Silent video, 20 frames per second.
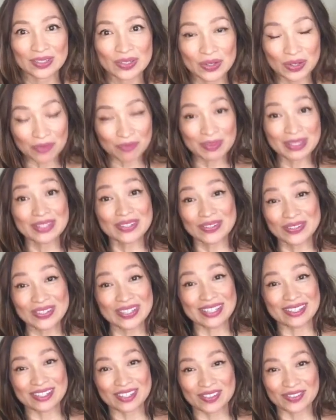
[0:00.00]
So, I've been 2
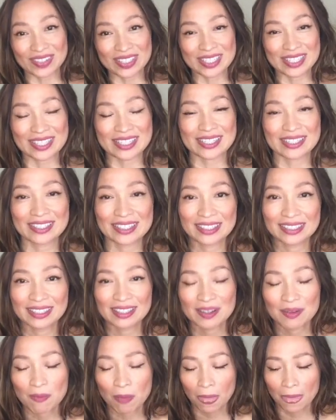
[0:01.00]
years vegetarian.
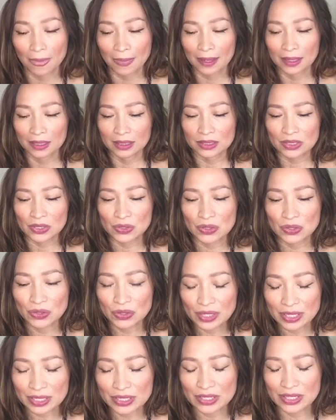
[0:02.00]
So, 2
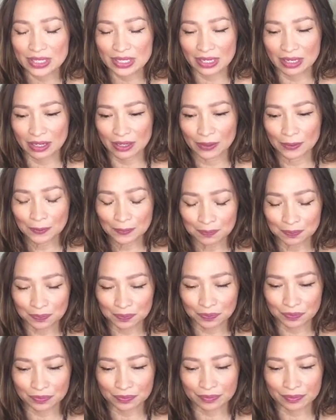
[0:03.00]
years ago,
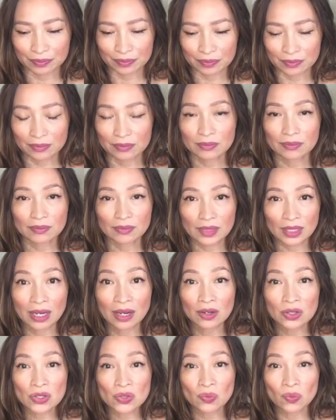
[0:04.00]

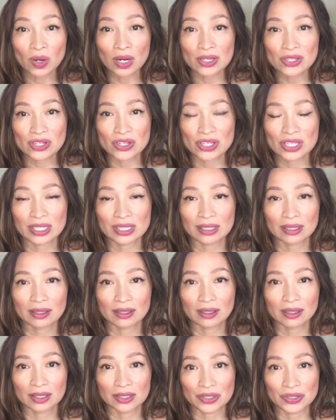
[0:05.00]
I was
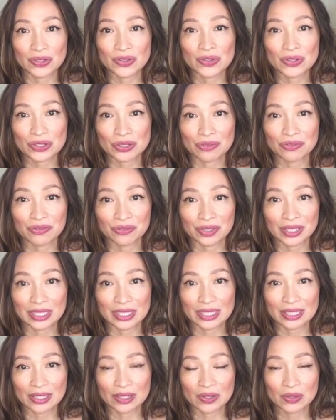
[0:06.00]
watching a YouTube
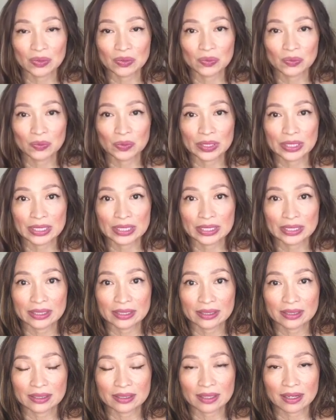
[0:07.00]
video
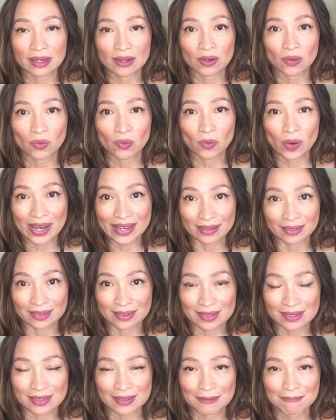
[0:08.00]
with
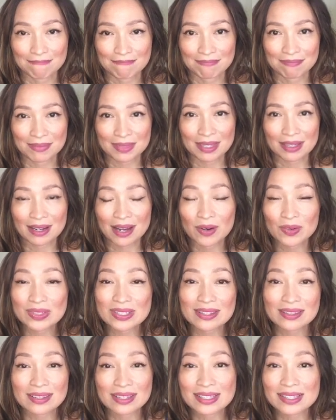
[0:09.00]
whales, and I
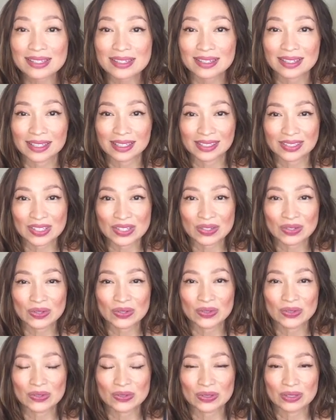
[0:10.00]
was listening
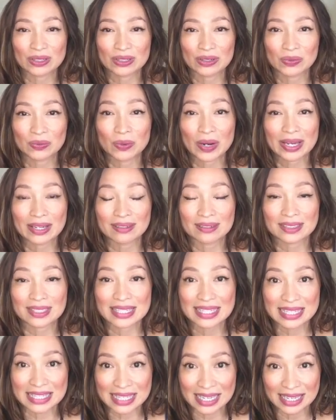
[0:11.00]
to the whales
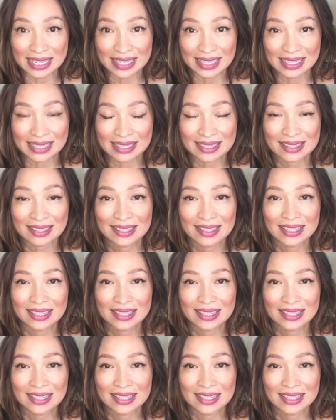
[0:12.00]
singing.